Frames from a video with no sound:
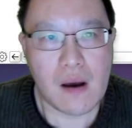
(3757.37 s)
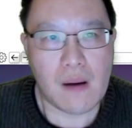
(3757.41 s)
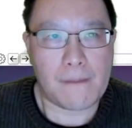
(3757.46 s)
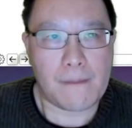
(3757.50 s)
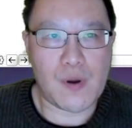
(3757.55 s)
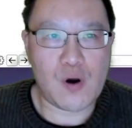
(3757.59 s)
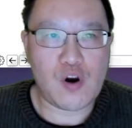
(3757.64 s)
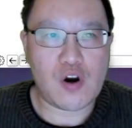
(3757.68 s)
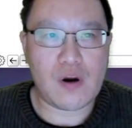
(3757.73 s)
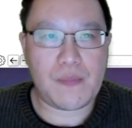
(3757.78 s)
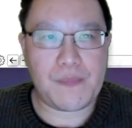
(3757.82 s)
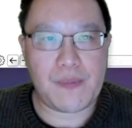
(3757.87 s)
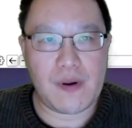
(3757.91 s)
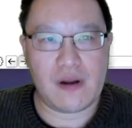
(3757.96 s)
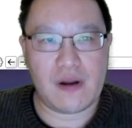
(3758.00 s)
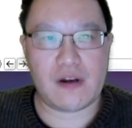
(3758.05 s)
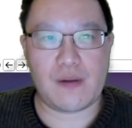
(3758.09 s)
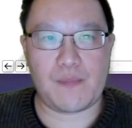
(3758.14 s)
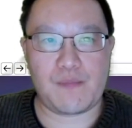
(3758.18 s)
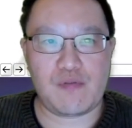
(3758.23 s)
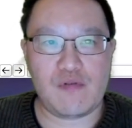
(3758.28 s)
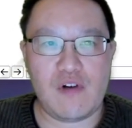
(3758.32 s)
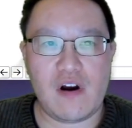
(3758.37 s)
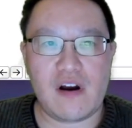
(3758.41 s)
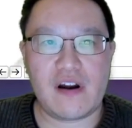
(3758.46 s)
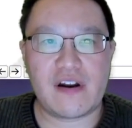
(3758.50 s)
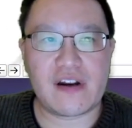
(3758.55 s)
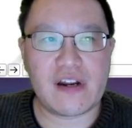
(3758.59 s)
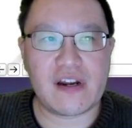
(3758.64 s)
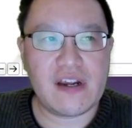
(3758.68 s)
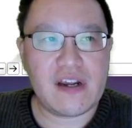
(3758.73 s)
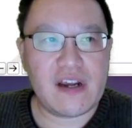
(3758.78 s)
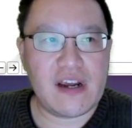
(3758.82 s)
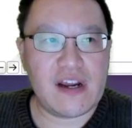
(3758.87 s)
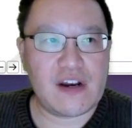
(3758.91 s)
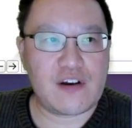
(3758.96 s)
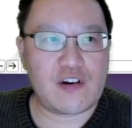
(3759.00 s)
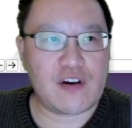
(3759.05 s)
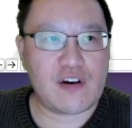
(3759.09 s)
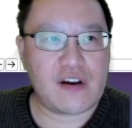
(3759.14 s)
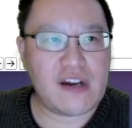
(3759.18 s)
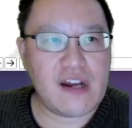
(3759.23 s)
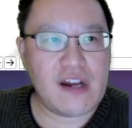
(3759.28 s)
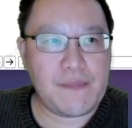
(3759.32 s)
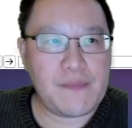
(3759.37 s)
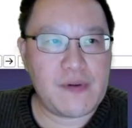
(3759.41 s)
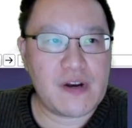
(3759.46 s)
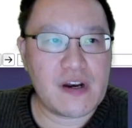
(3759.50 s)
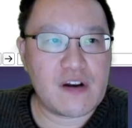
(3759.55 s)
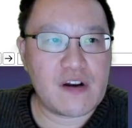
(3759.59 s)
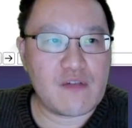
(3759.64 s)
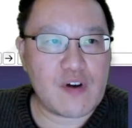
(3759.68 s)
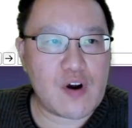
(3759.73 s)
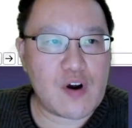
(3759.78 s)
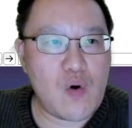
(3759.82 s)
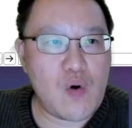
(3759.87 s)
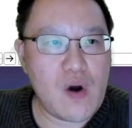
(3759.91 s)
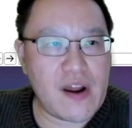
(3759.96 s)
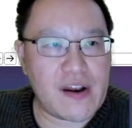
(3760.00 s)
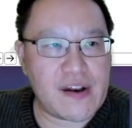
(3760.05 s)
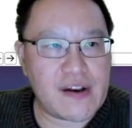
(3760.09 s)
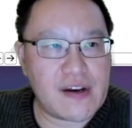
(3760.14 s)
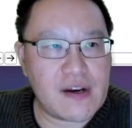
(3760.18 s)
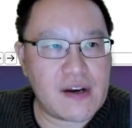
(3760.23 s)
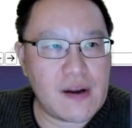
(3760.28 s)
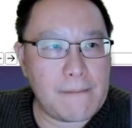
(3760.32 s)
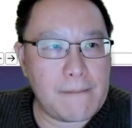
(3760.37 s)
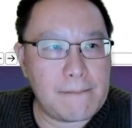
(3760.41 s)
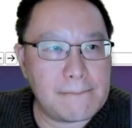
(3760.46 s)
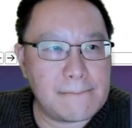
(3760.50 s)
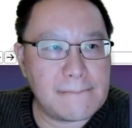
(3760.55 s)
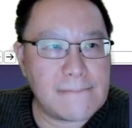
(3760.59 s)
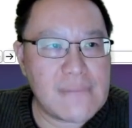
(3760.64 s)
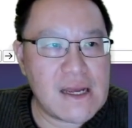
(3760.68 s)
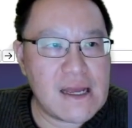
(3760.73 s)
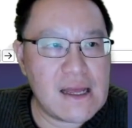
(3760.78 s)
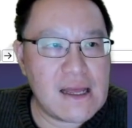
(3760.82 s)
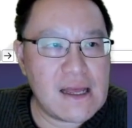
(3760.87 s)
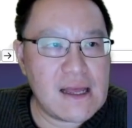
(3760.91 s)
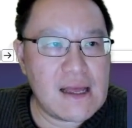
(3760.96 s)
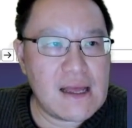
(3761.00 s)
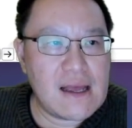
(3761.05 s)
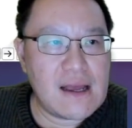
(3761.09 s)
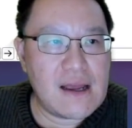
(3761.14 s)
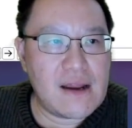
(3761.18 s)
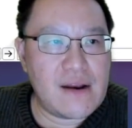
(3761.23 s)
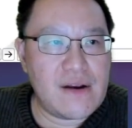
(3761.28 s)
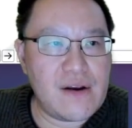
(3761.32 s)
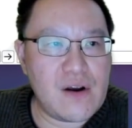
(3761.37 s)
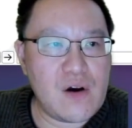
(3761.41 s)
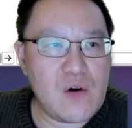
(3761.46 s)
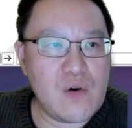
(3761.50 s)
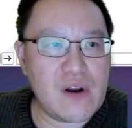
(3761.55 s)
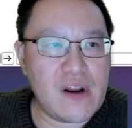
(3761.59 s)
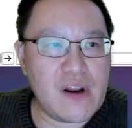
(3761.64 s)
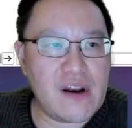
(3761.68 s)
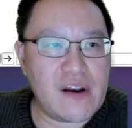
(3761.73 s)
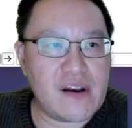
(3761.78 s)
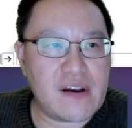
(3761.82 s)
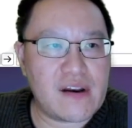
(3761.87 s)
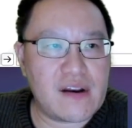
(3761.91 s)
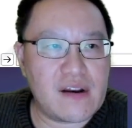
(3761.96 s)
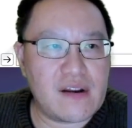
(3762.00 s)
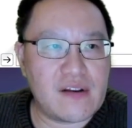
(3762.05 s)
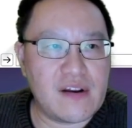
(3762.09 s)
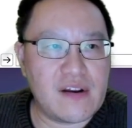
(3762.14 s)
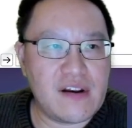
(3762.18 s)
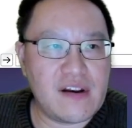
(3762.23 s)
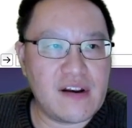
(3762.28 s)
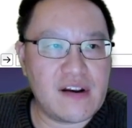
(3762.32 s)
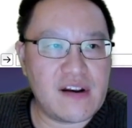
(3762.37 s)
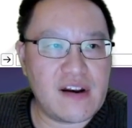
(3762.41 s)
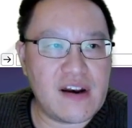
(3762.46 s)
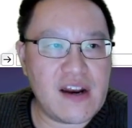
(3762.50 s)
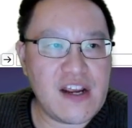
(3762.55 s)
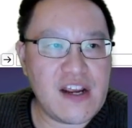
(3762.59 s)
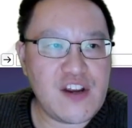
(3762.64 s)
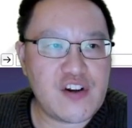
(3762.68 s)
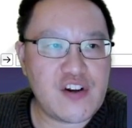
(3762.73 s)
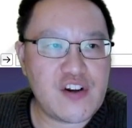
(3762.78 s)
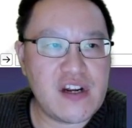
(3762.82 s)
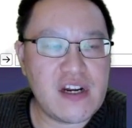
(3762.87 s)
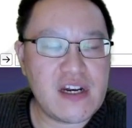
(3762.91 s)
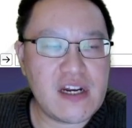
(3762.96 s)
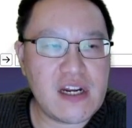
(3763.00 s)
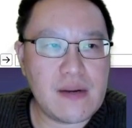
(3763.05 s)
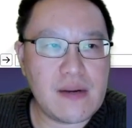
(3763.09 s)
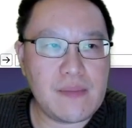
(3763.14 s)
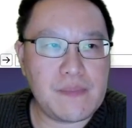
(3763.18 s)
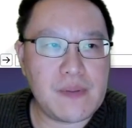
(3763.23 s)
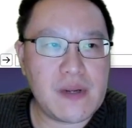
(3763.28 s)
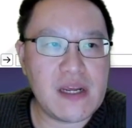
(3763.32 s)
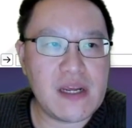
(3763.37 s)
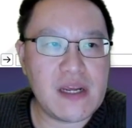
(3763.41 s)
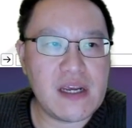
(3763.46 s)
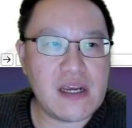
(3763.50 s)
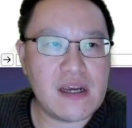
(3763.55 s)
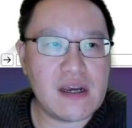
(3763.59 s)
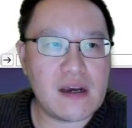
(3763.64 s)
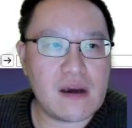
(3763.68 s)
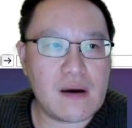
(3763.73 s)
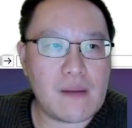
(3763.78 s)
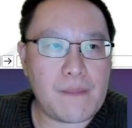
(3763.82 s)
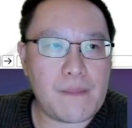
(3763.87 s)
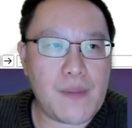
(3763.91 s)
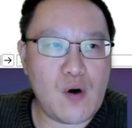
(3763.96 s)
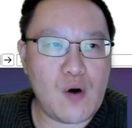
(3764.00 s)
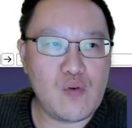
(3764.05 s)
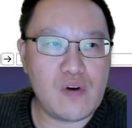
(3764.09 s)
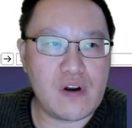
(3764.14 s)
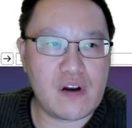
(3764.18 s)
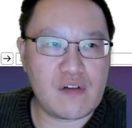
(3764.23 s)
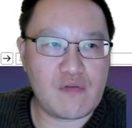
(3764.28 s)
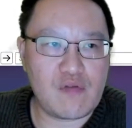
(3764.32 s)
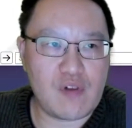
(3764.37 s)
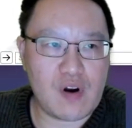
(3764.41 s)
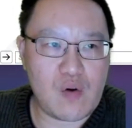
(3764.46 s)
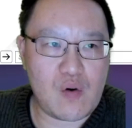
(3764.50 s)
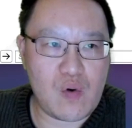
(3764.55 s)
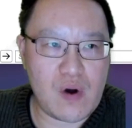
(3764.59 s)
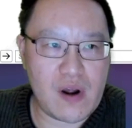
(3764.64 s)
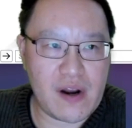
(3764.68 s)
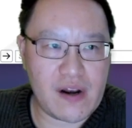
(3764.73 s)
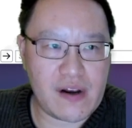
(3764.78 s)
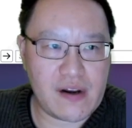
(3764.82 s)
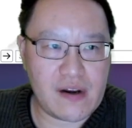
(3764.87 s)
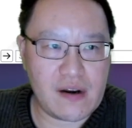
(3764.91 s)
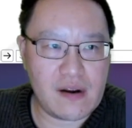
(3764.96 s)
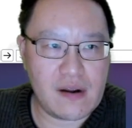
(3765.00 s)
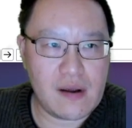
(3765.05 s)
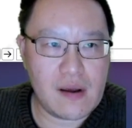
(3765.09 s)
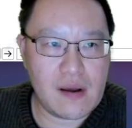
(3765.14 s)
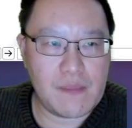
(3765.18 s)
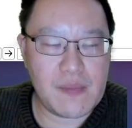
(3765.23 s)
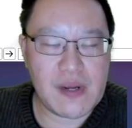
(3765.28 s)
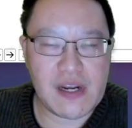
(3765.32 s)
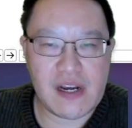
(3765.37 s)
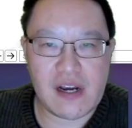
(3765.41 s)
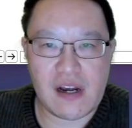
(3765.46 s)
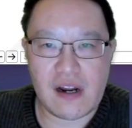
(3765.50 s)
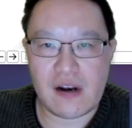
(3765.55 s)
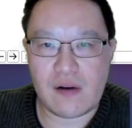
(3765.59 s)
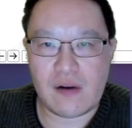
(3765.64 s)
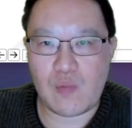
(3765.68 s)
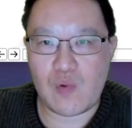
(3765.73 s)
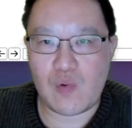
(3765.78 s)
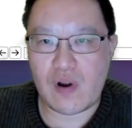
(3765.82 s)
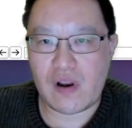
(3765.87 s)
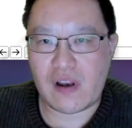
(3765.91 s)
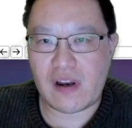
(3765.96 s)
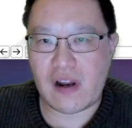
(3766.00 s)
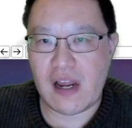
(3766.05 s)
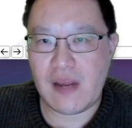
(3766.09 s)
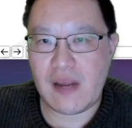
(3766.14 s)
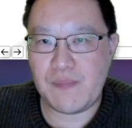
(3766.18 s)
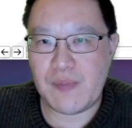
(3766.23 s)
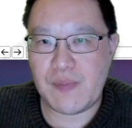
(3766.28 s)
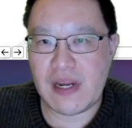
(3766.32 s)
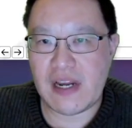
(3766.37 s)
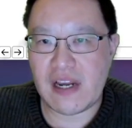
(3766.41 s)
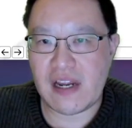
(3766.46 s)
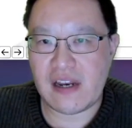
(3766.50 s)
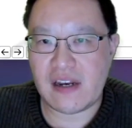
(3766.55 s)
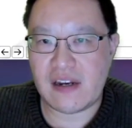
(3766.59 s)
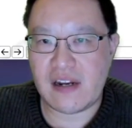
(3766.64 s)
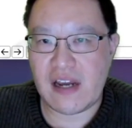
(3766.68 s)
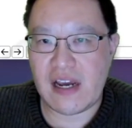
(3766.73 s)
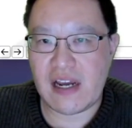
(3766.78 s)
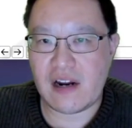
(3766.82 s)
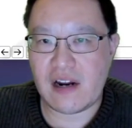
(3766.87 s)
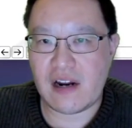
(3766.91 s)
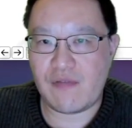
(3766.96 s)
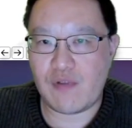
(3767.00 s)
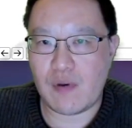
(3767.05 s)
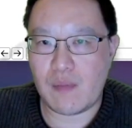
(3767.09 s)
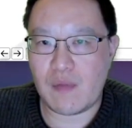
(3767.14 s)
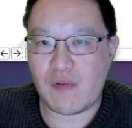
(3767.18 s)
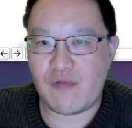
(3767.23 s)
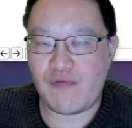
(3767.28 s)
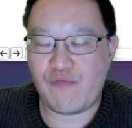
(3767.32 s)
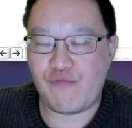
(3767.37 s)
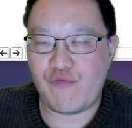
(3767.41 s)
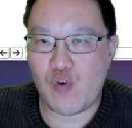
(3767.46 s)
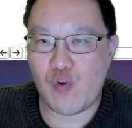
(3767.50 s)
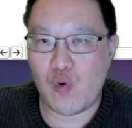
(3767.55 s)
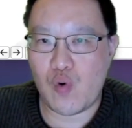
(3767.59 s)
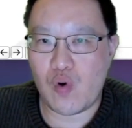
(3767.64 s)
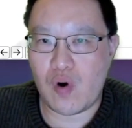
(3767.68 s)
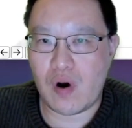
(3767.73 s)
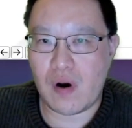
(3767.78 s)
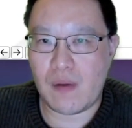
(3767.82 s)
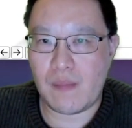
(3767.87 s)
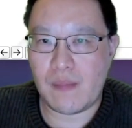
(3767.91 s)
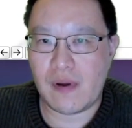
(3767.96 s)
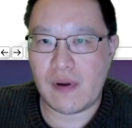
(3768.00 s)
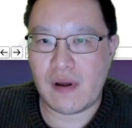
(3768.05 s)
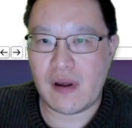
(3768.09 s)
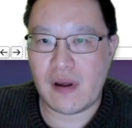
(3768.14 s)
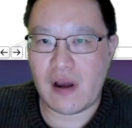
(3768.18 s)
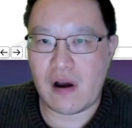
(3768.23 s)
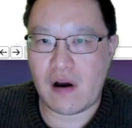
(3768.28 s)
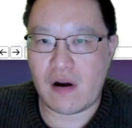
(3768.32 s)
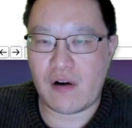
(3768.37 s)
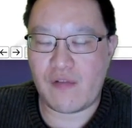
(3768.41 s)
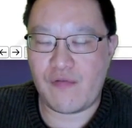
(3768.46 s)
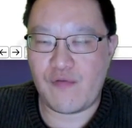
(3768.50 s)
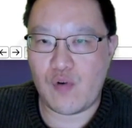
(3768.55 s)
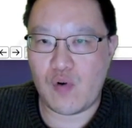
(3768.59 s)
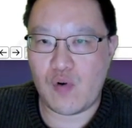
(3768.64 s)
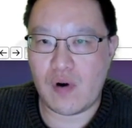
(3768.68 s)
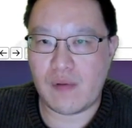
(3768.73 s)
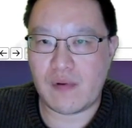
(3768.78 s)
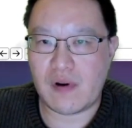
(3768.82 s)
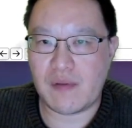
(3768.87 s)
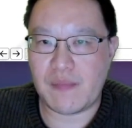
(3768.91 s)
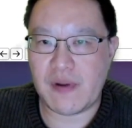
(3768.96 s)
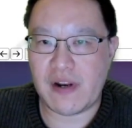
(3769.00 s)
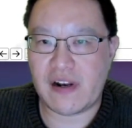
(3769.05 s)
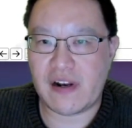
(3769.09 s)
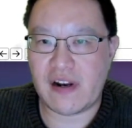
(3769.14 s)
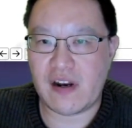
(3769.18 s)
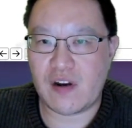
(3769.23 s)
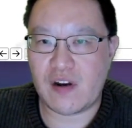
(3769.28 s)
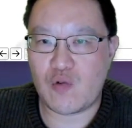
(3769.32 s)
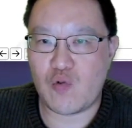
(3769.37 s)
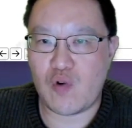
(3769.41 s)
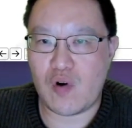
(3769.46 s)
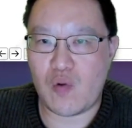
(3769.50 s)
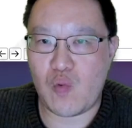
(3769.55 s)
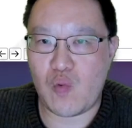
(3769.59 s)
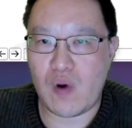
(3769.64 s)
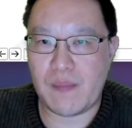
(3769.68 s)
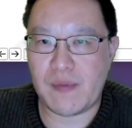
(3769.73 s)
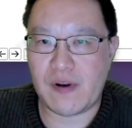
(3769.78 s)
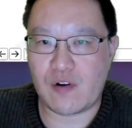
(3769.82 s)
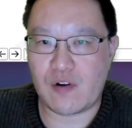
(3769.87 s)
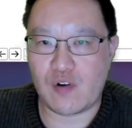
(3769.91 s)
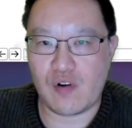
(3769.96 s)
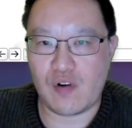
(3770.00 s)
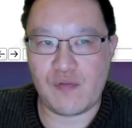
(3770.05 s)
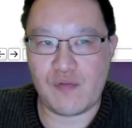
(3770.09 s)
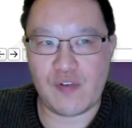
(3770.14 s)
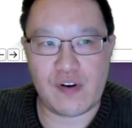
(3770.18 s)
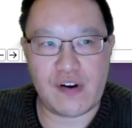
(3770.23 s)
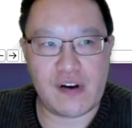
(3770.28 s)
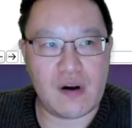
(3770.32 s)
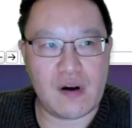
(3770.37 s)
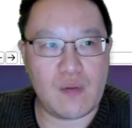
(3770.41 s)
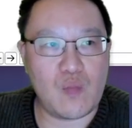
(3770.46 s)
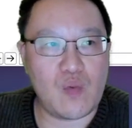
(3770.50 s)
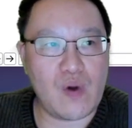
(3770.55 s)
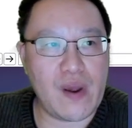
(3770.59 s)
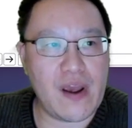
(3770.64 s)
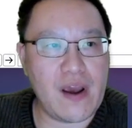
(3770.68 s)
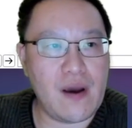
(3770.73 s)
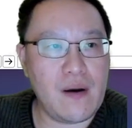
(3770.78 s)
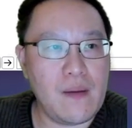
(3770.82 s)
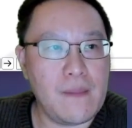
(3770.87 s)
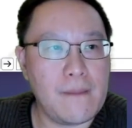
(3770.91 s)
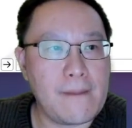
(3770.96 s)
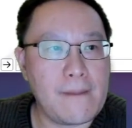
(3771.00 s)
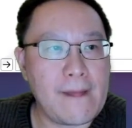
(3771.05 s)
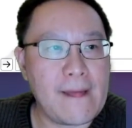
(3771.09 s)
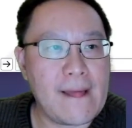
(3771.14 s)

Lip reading: Burp, the proxy, intercepted the request. Notice this is an HTTP post request because we're typing in data from a form, on a form to be sent to a web server somewhere.